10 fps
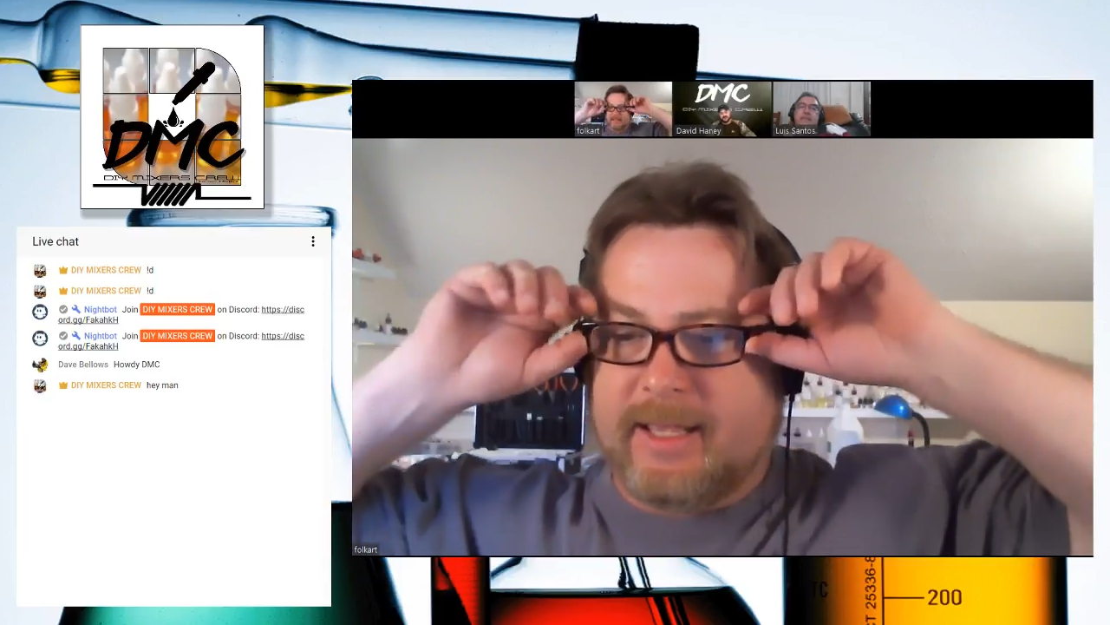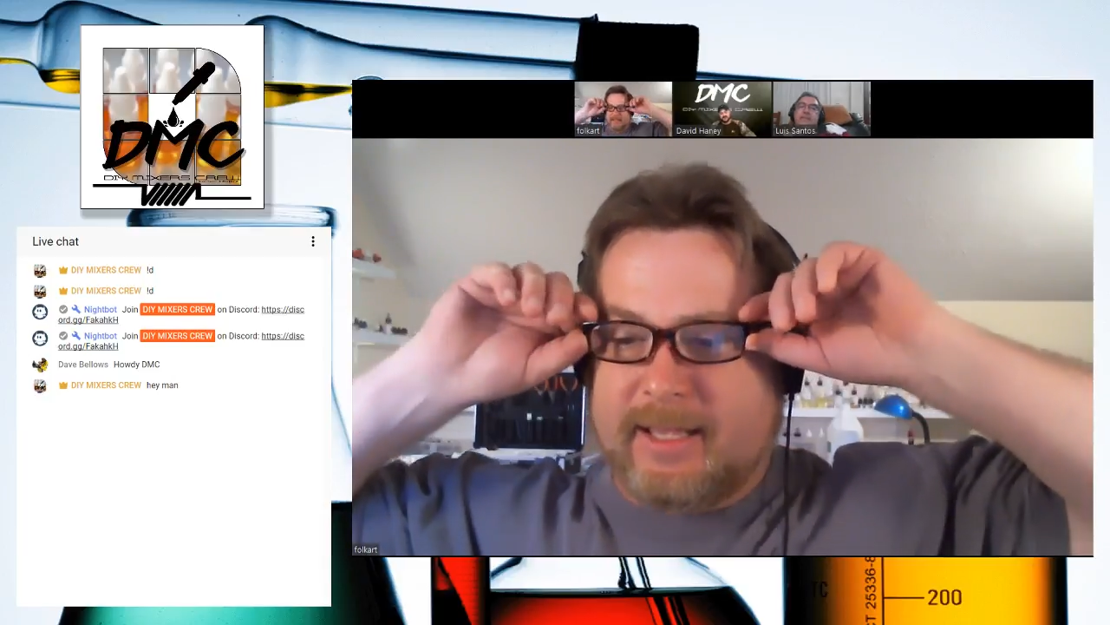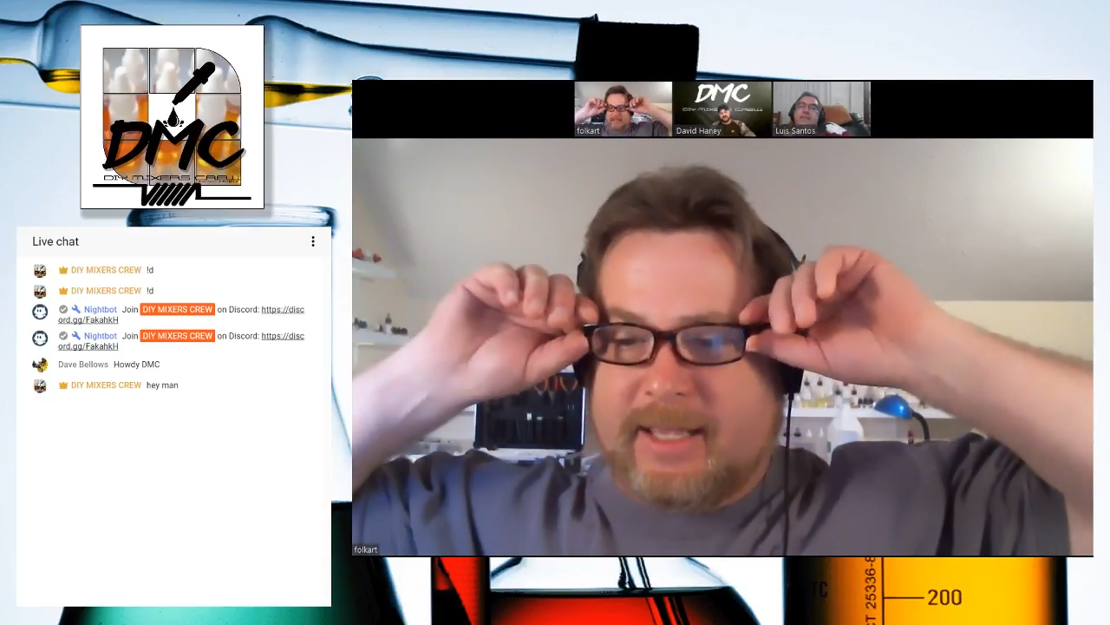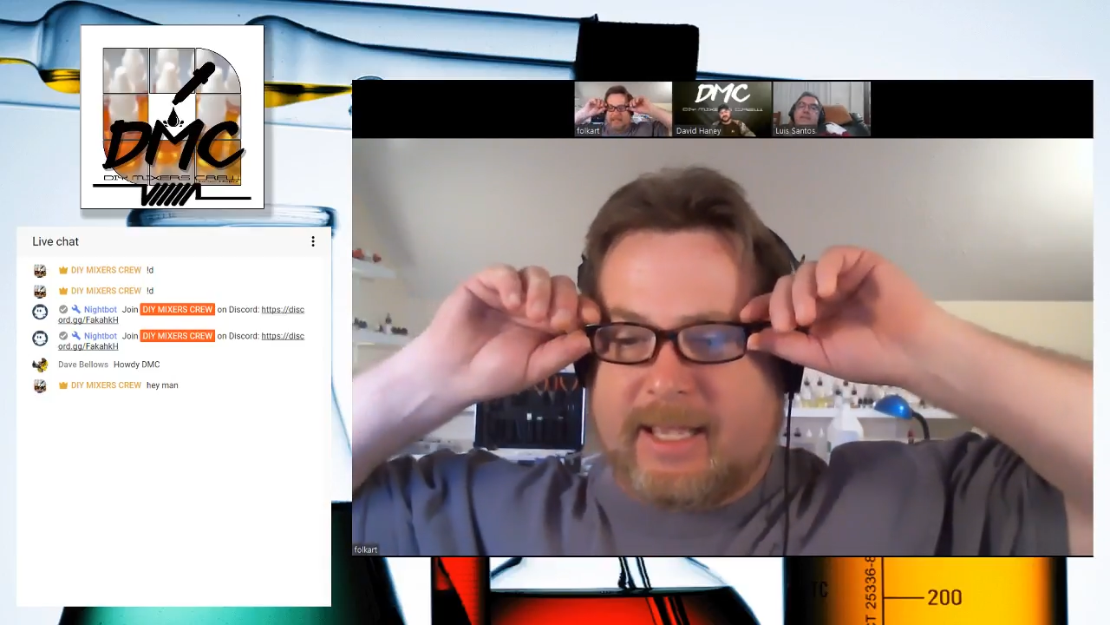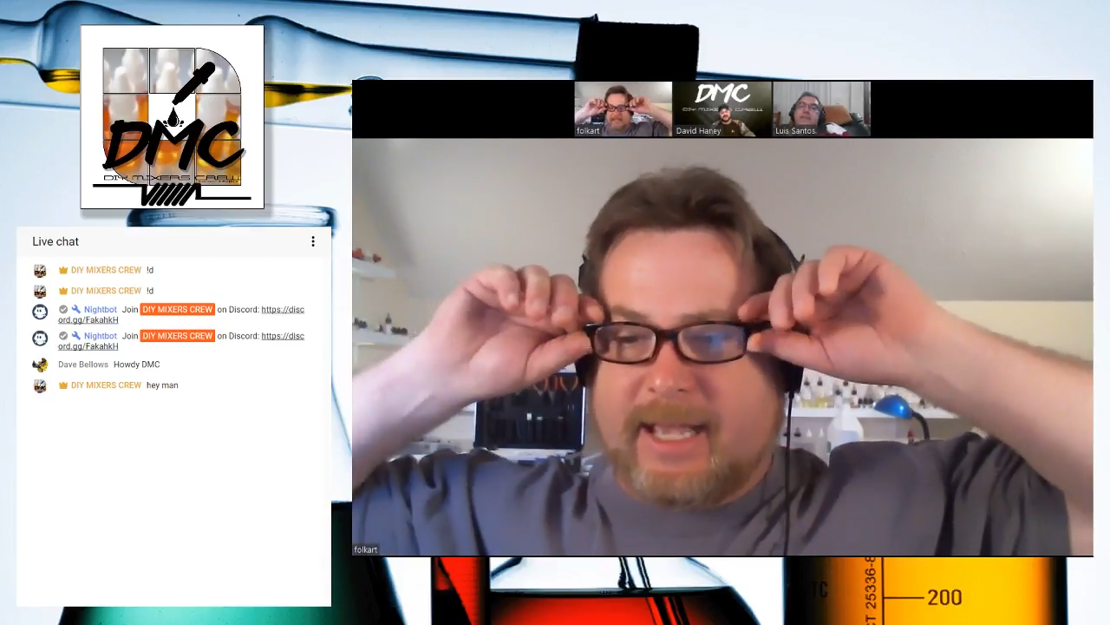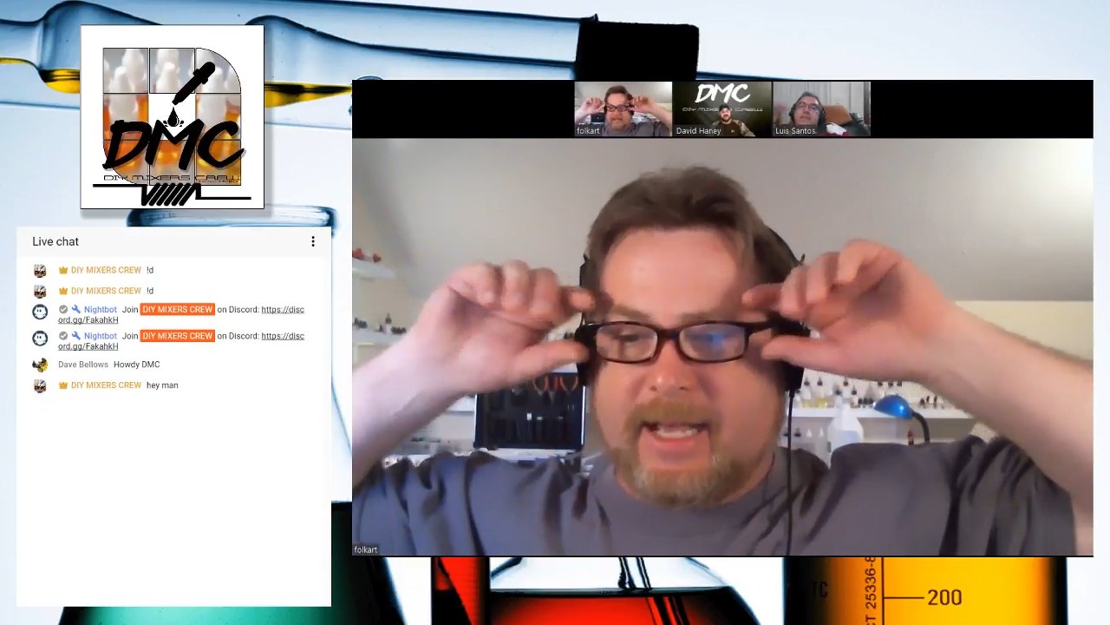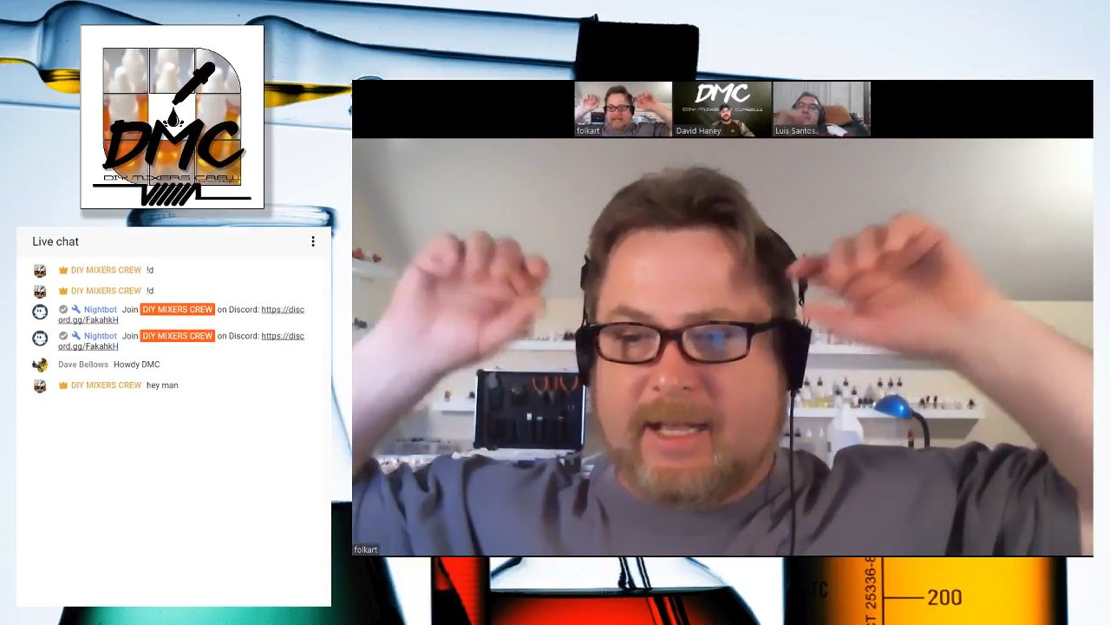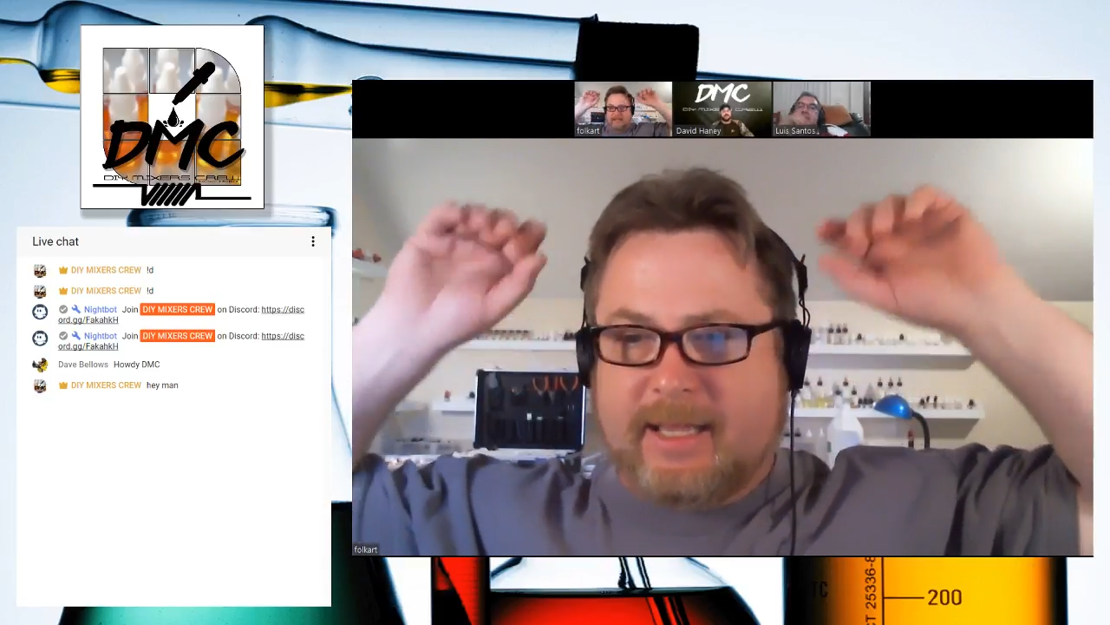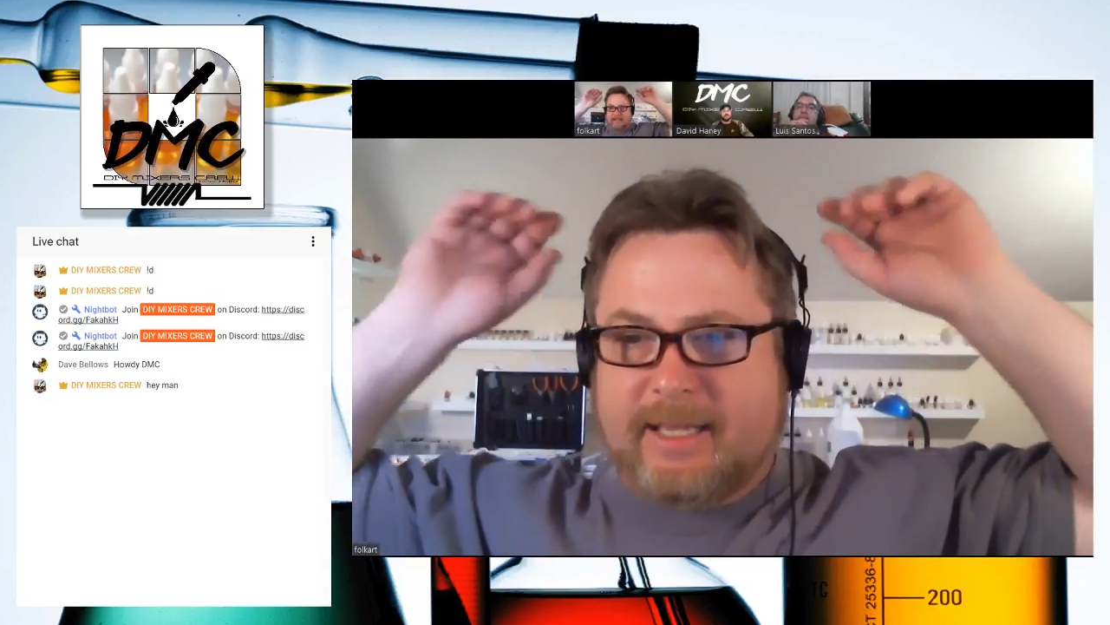Yeah,